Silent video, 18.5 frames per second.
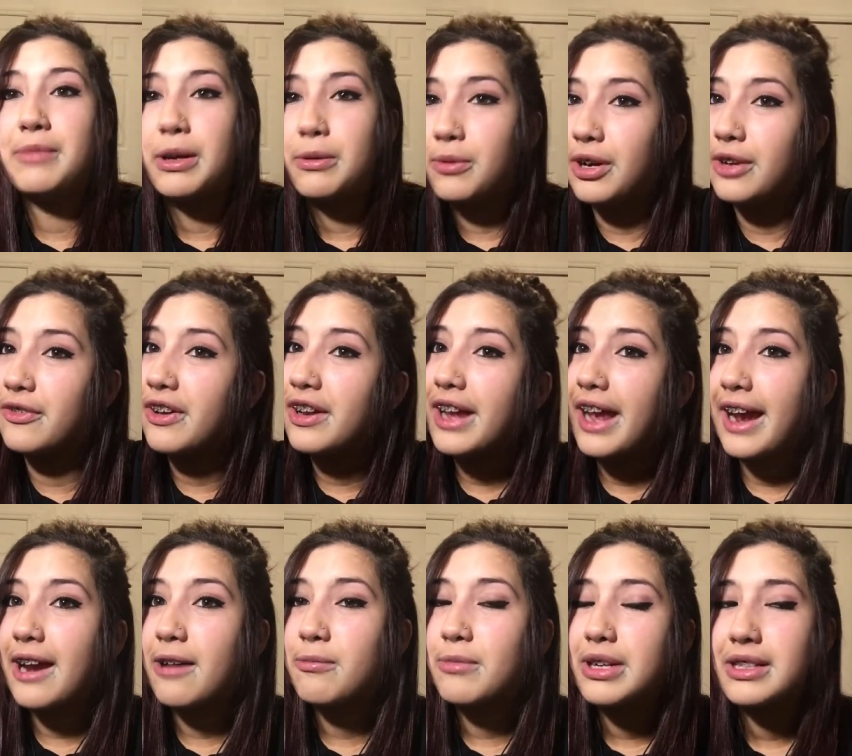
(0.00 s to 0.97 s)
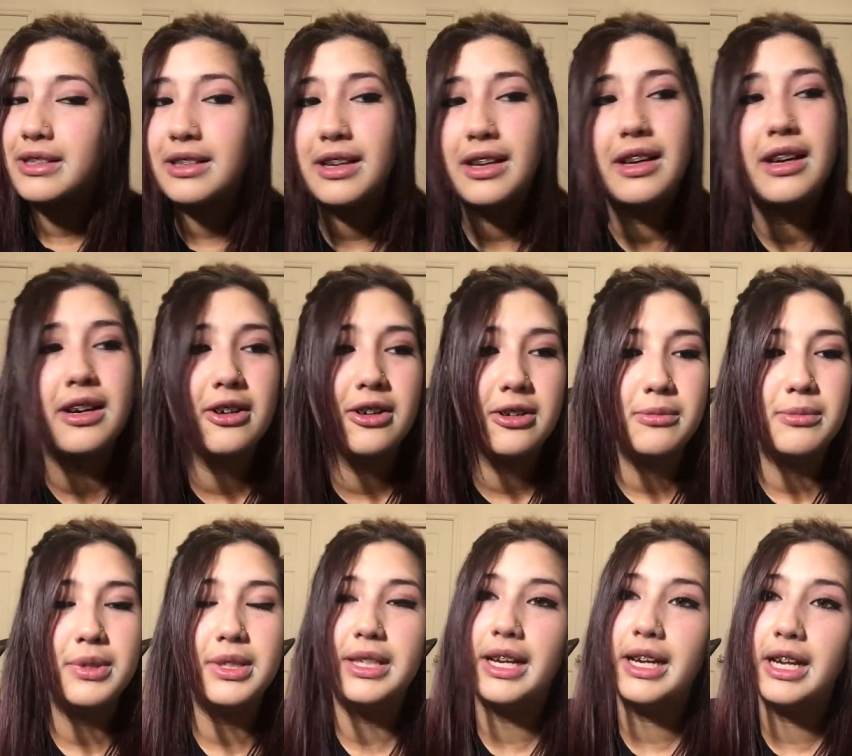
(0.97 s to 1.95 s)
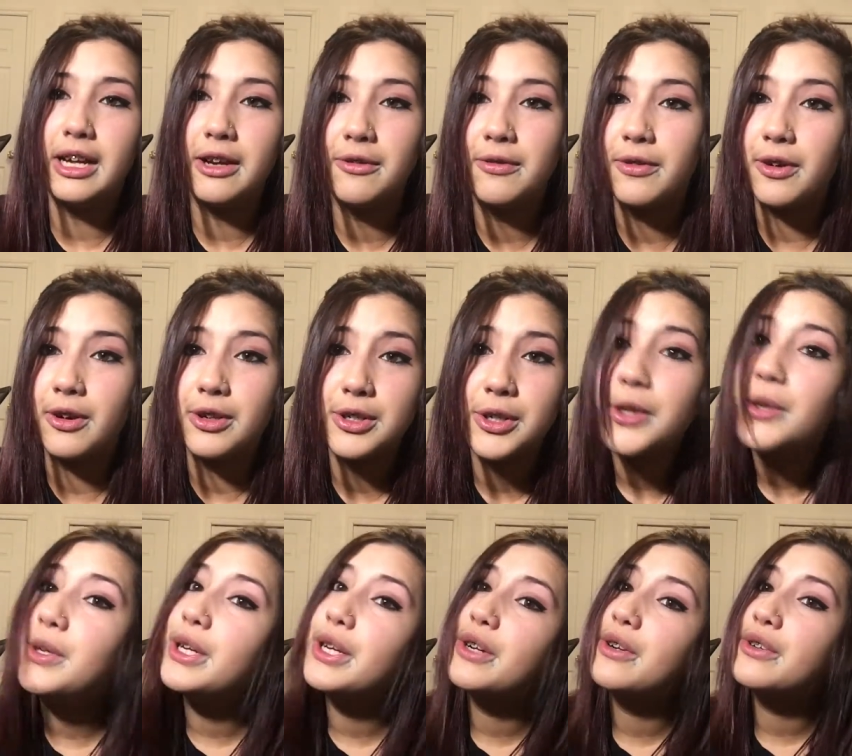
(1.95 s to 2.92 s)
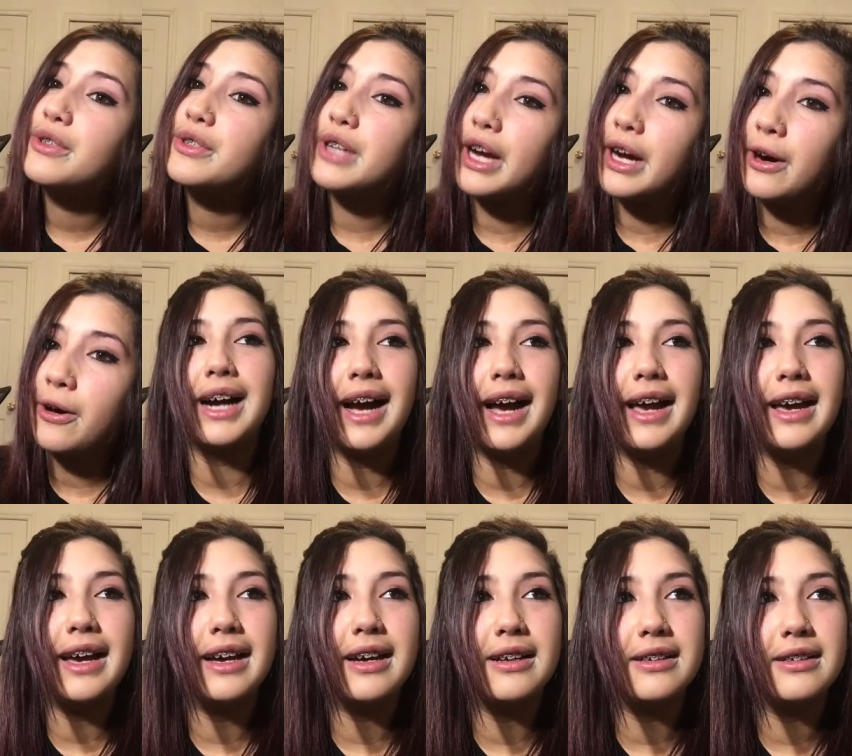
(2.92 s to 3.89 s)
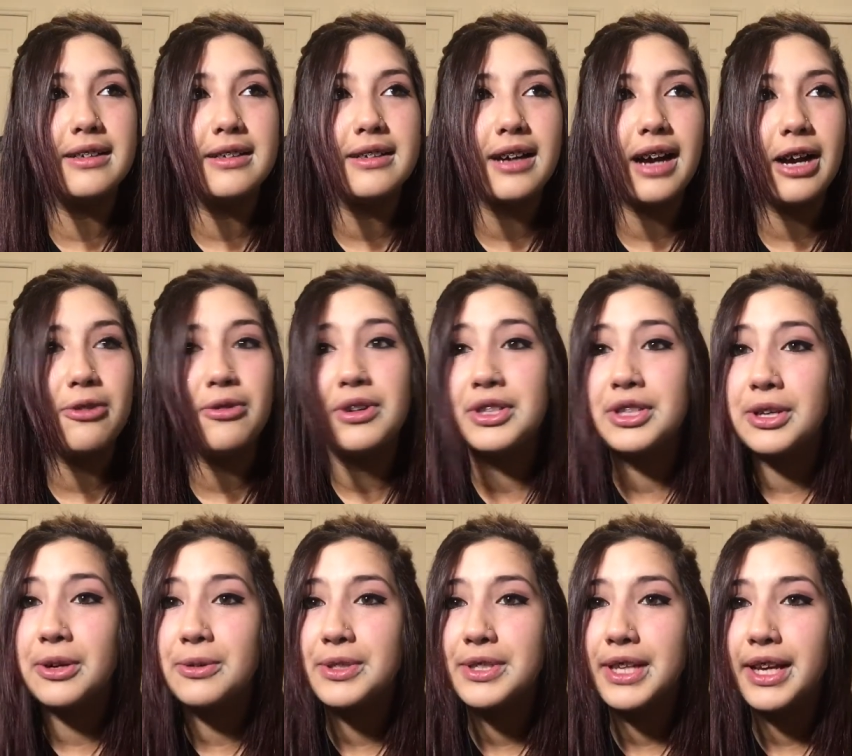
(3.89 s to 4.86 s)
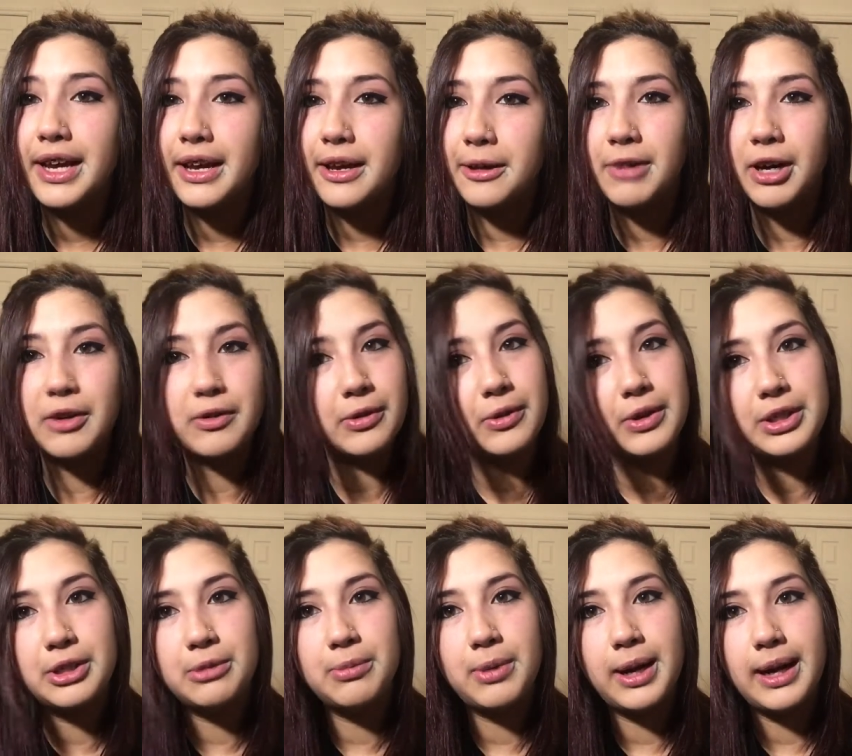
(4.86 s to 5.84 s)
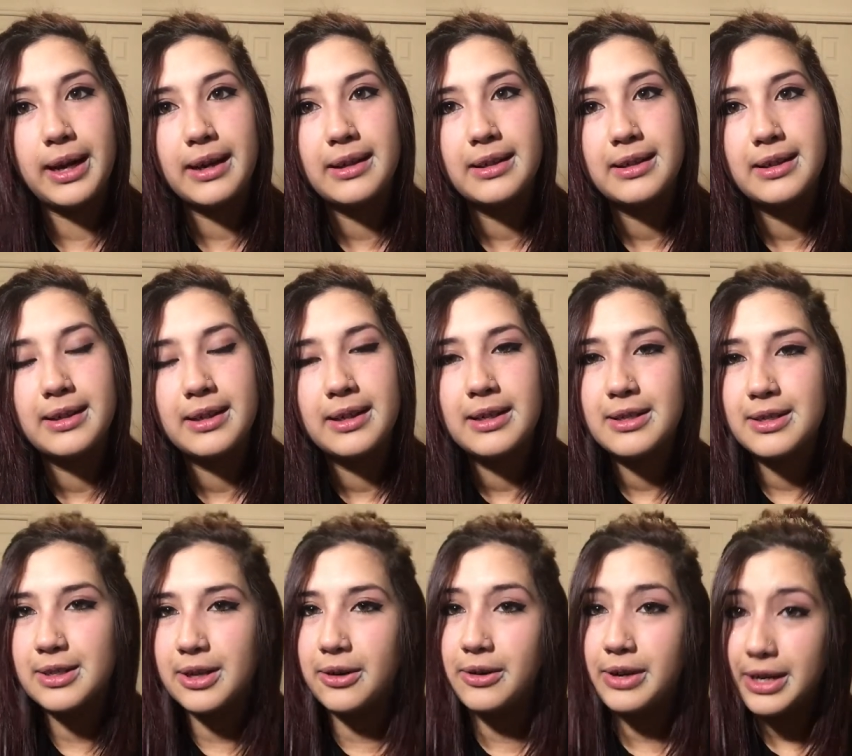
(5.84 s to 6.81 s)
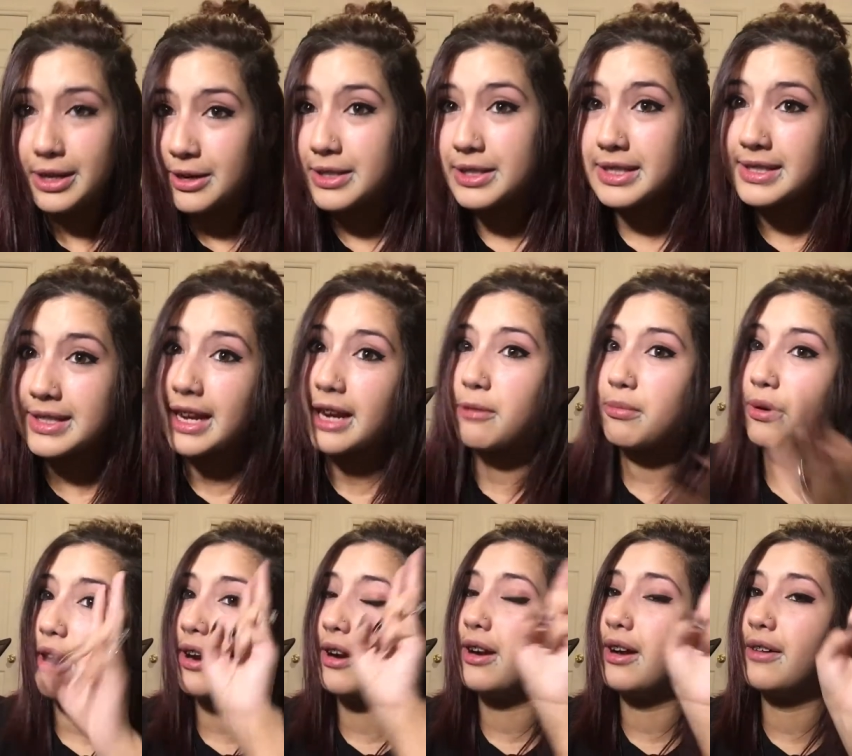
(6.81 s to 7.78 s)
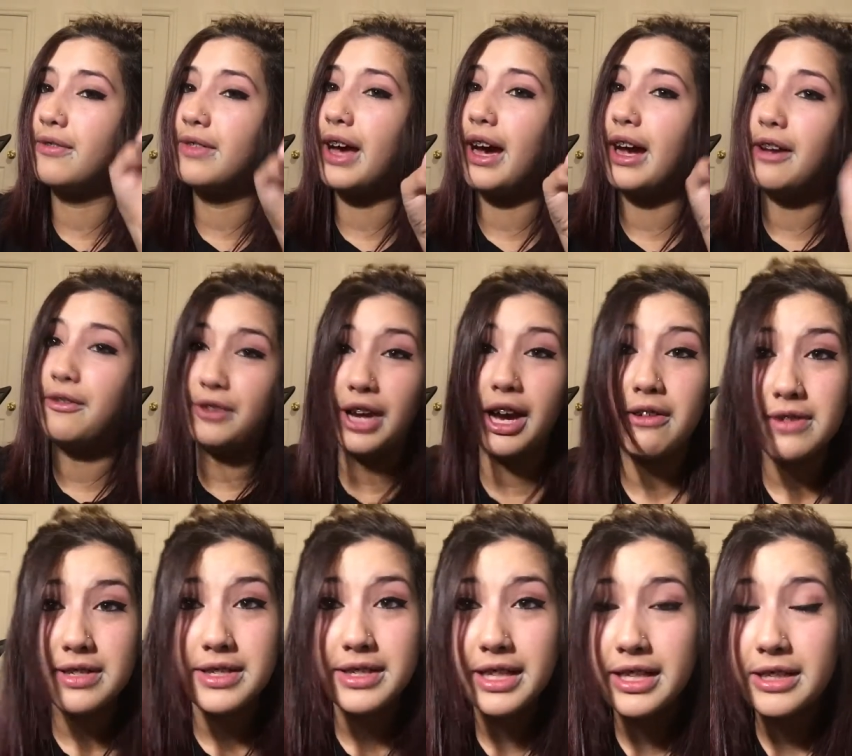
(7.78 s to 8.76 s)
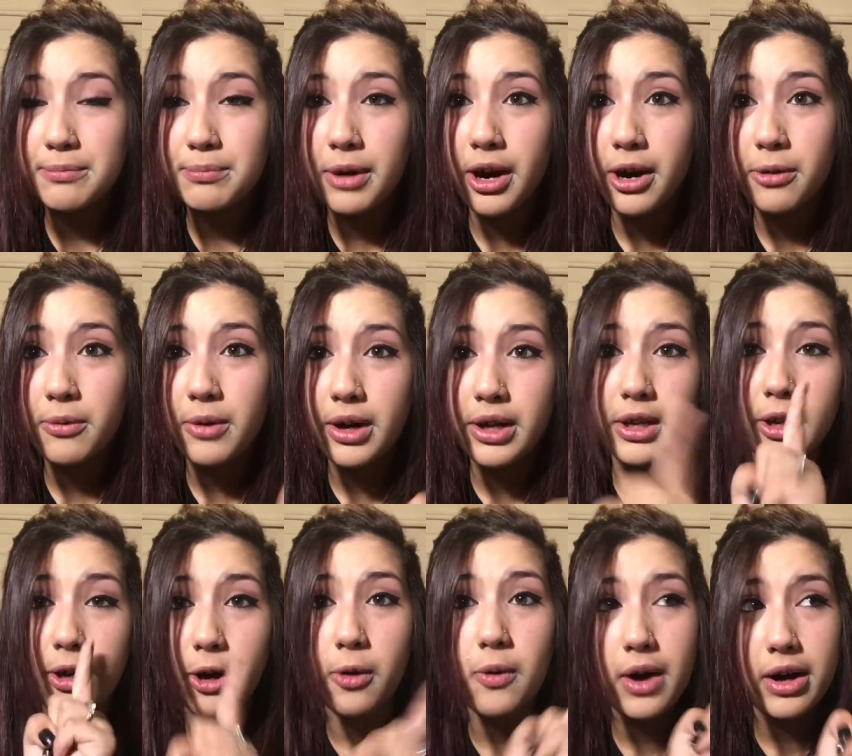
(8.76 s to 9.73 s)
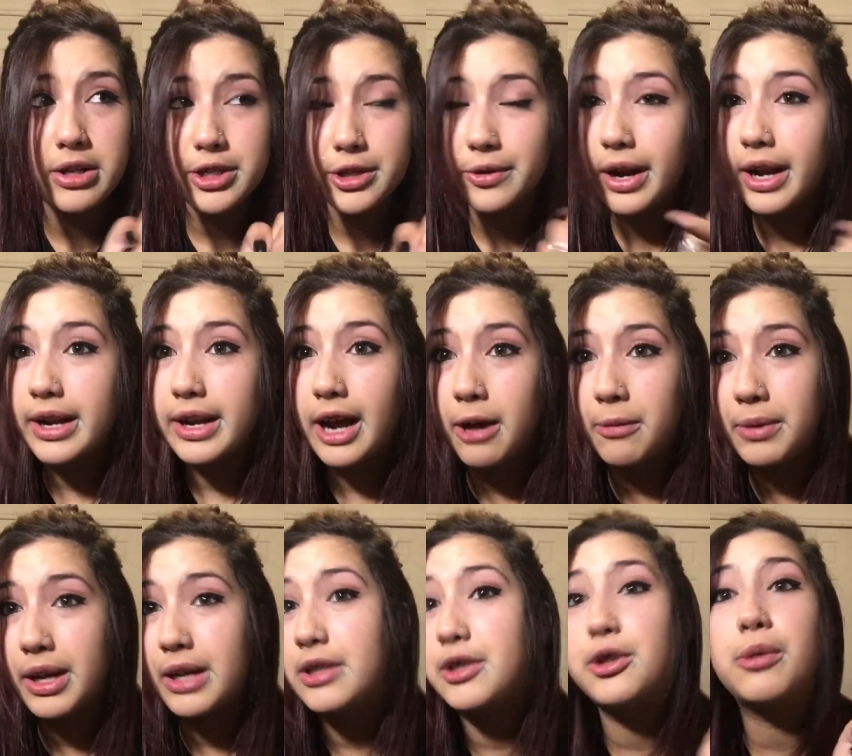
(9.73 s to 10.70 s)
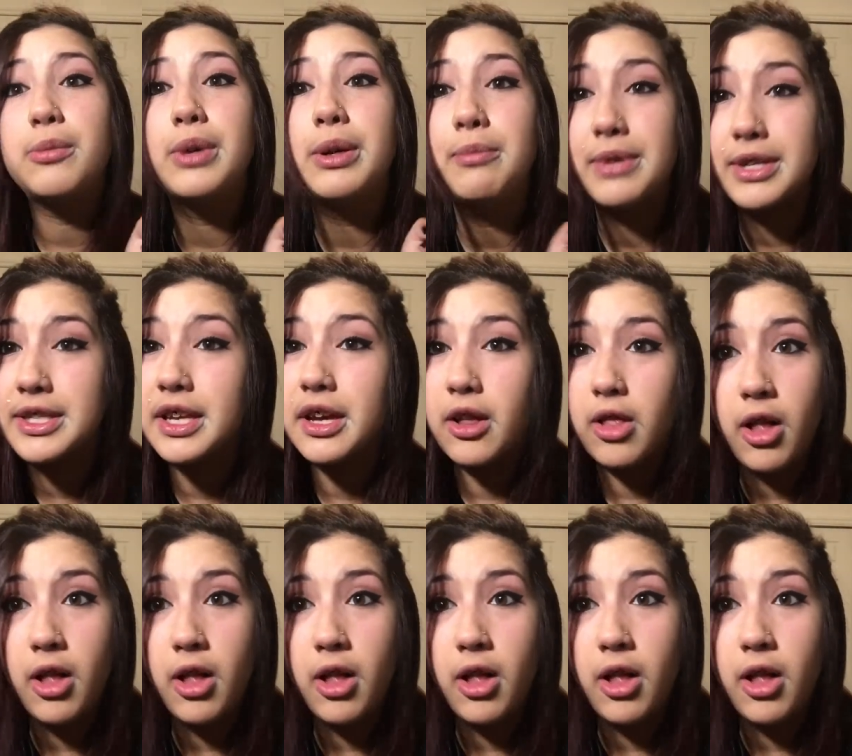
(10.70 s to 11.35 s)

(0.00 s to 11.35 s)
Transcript: my boyfriend Cameron. We've been dating for 2 years now, and I went to go see him over winter break. So here's the second part of that. If you haven't seen part 1, go watch it right now because you'll be missing a